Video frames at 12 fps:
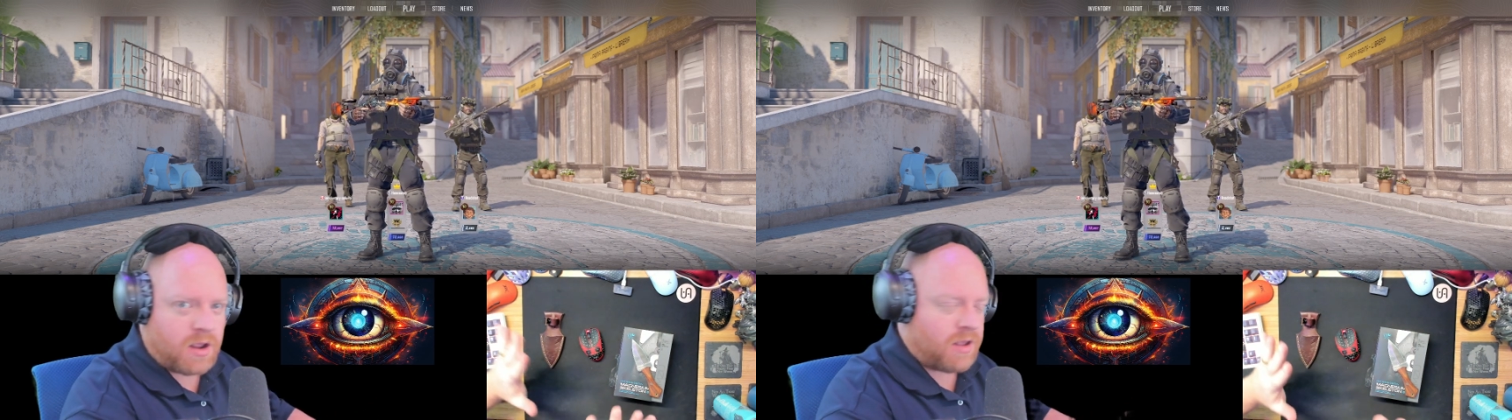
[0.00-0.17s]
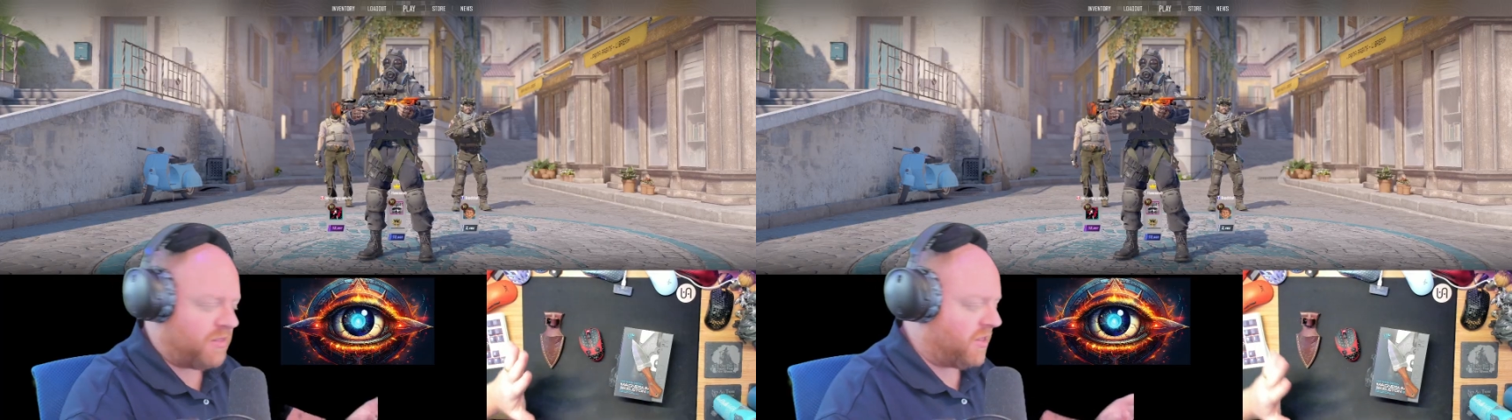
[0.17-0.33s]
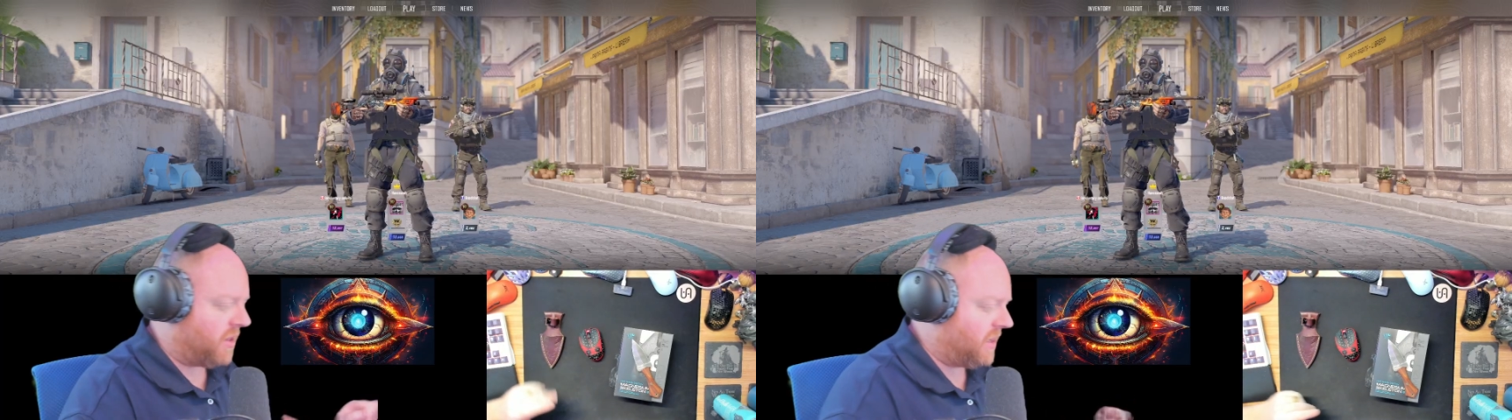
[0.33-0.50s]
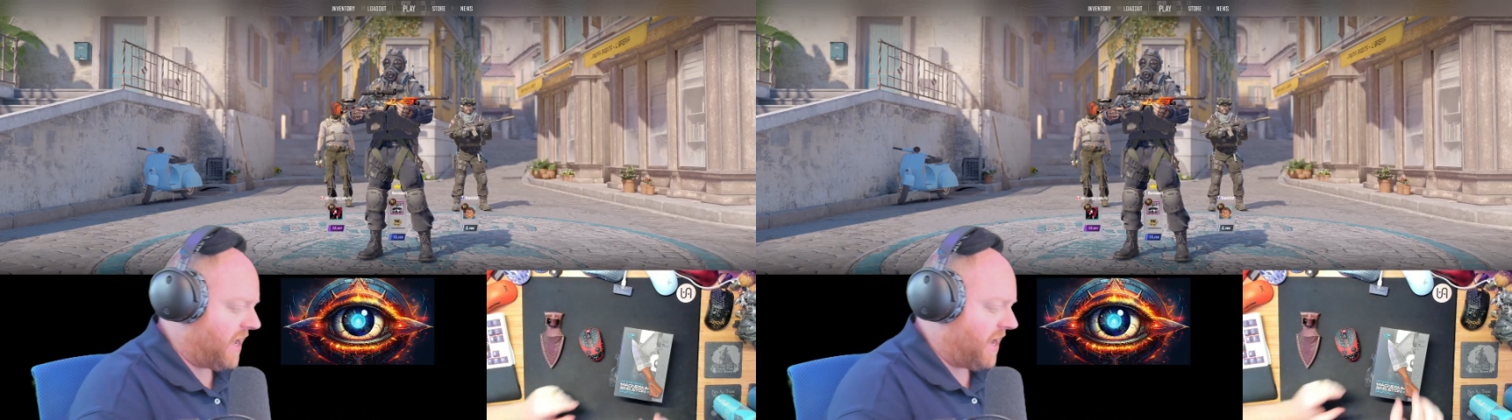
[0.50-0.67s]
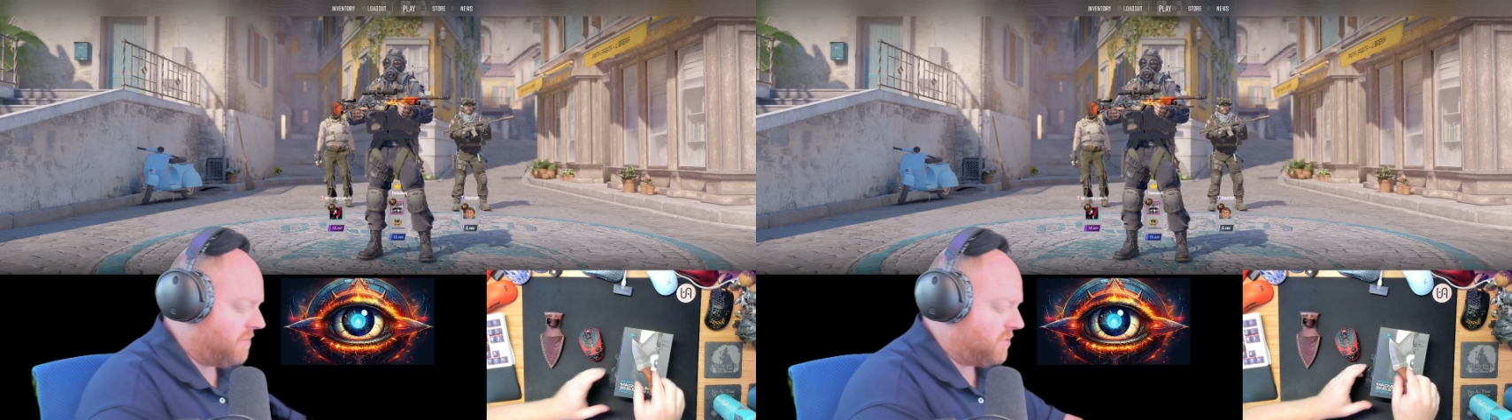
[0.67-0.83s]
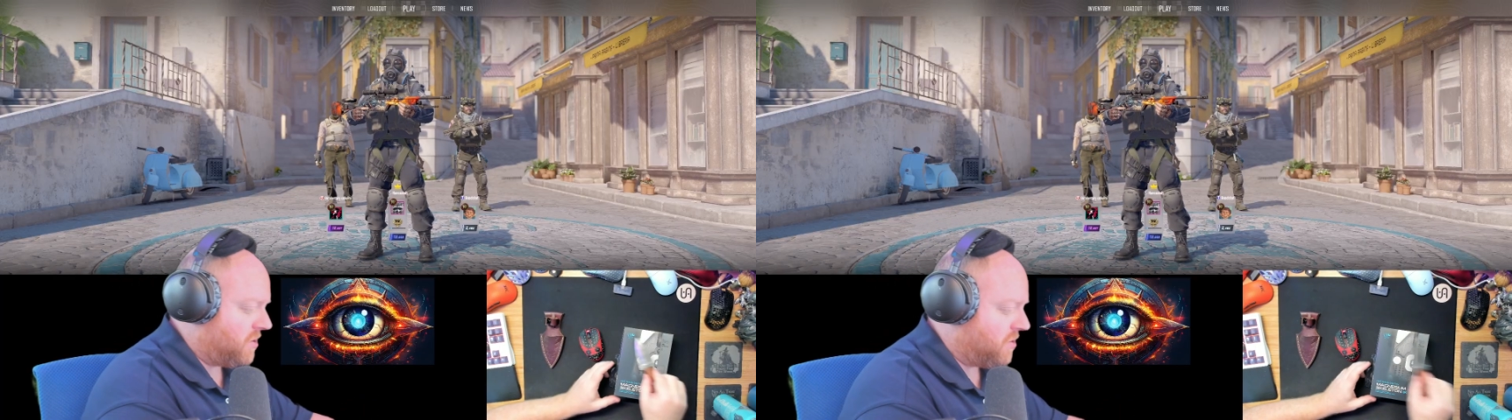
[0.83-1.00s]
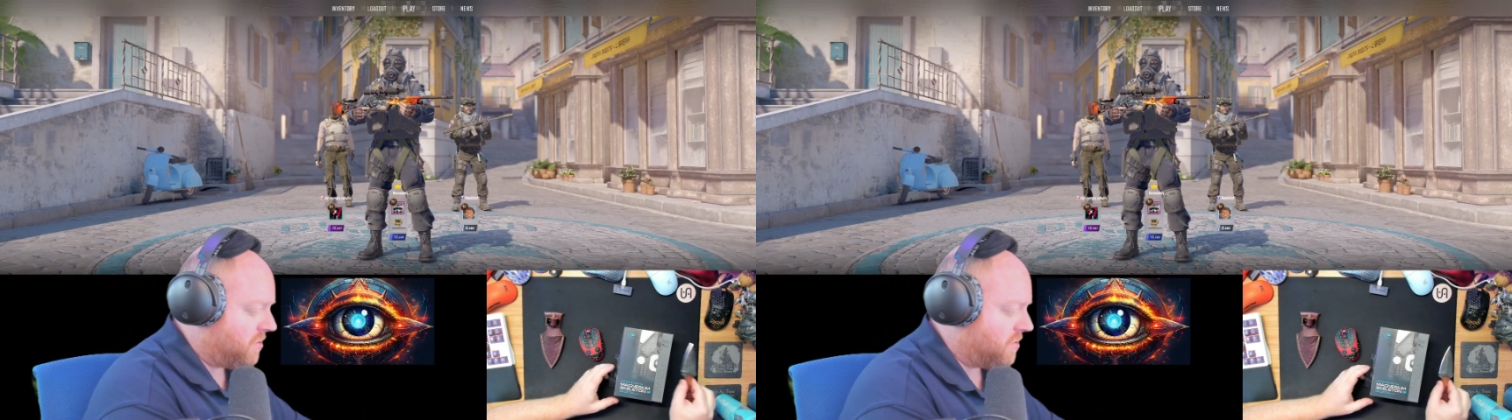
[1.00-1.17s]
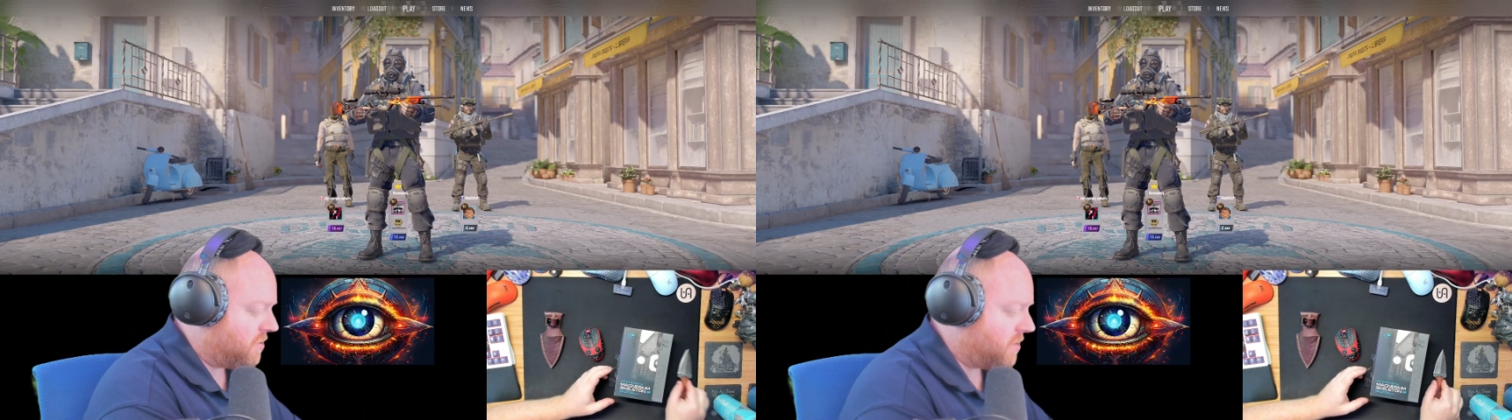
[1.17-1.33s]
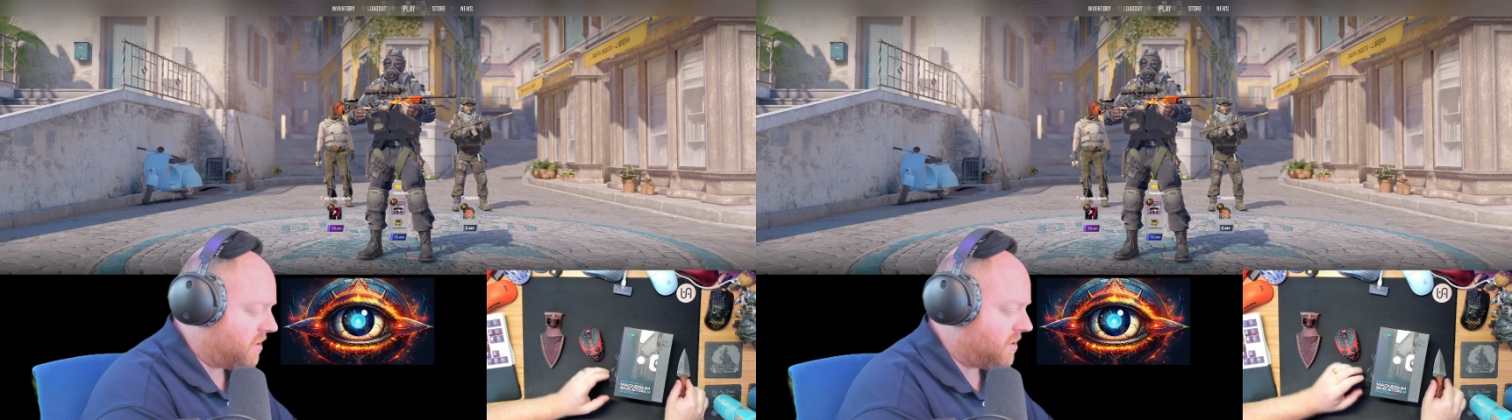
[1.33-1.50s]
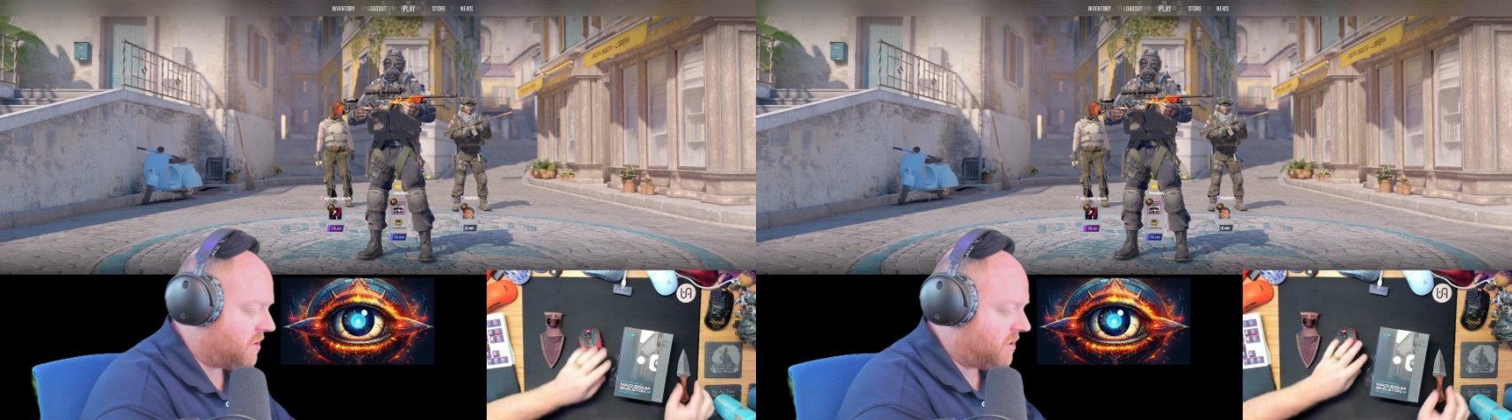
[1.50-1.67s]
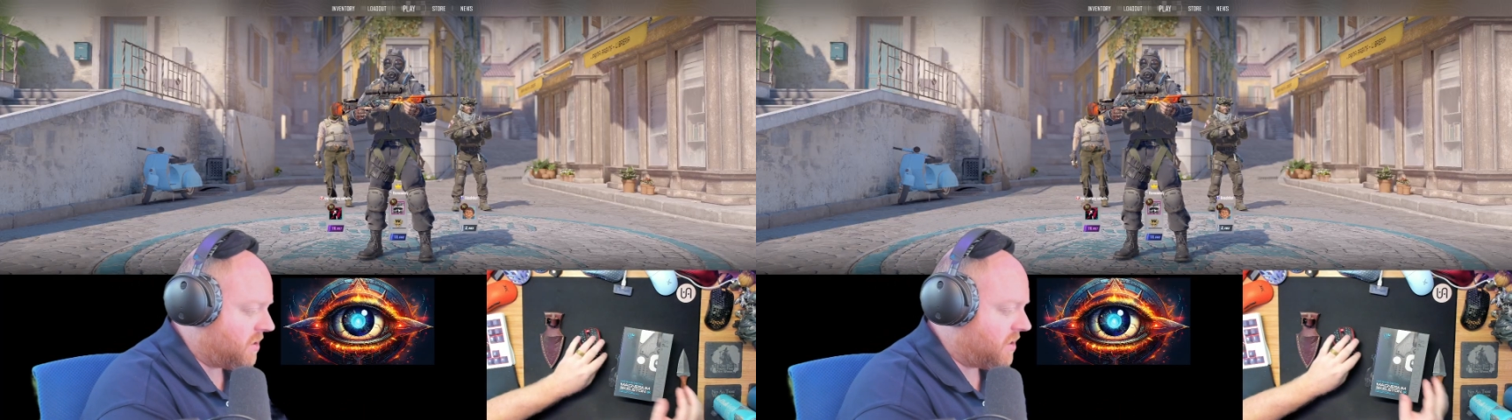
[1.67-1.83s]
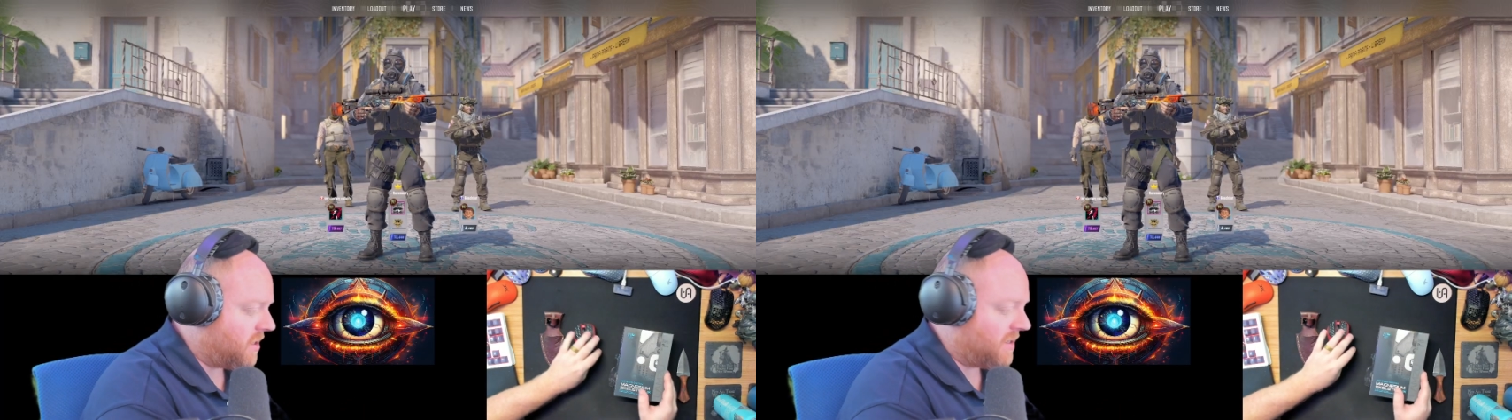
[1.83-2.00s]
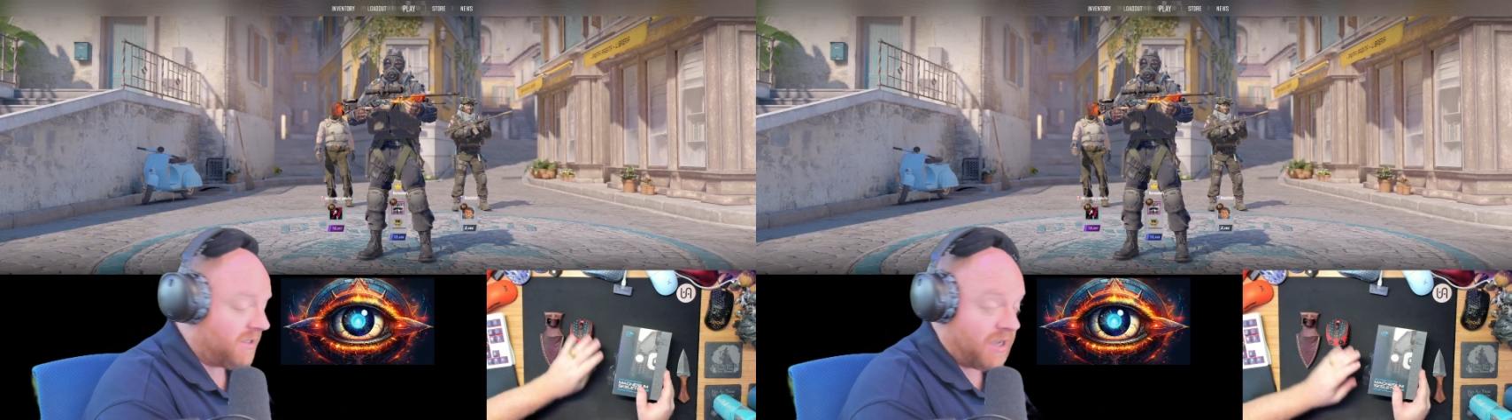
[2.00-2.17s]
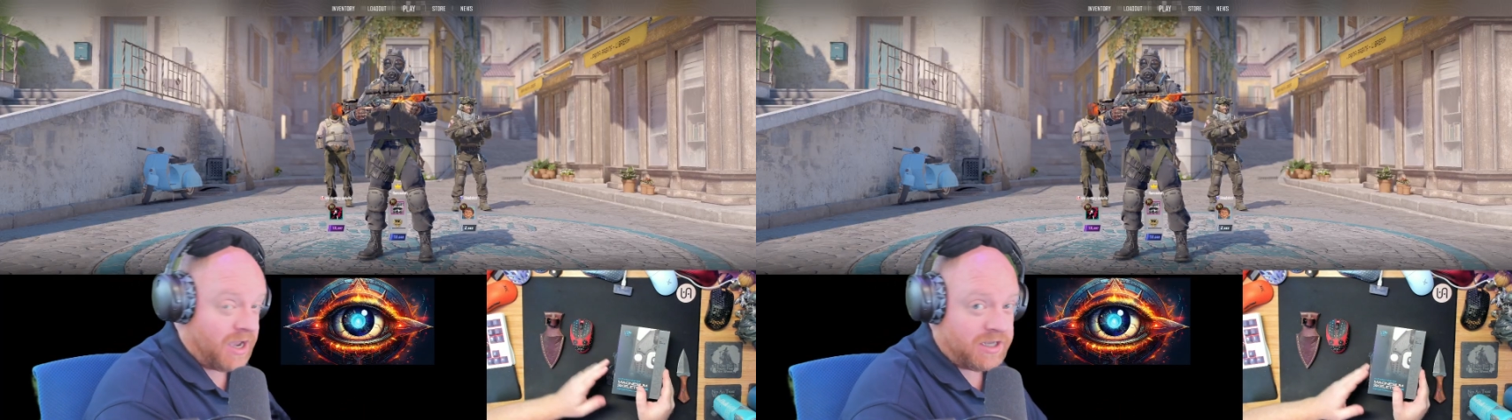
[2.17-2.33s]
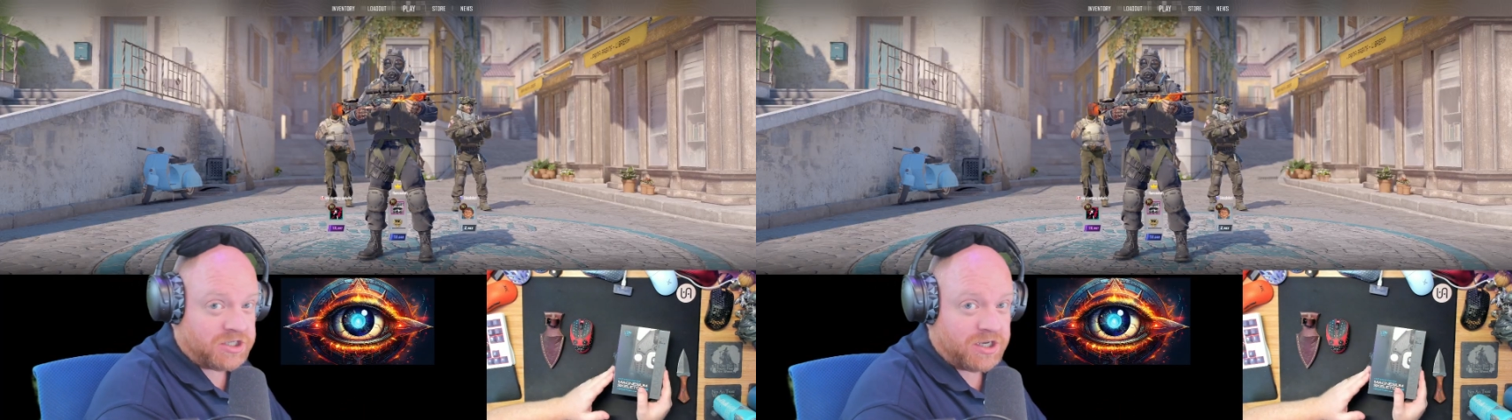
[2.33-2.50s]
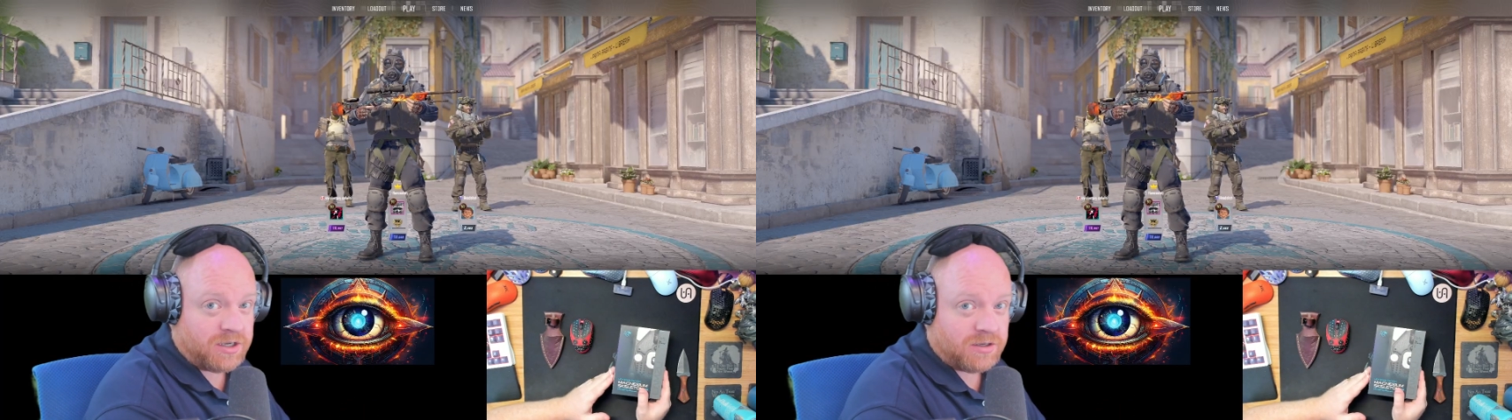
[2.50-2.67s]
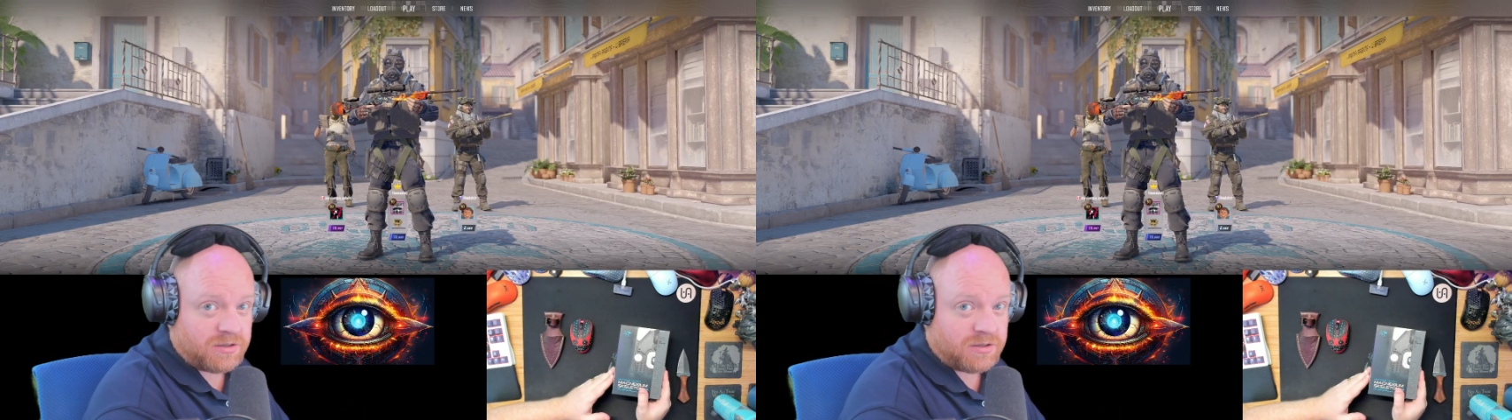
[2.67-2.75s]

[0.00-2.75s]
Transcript: the Lamzu Tachi.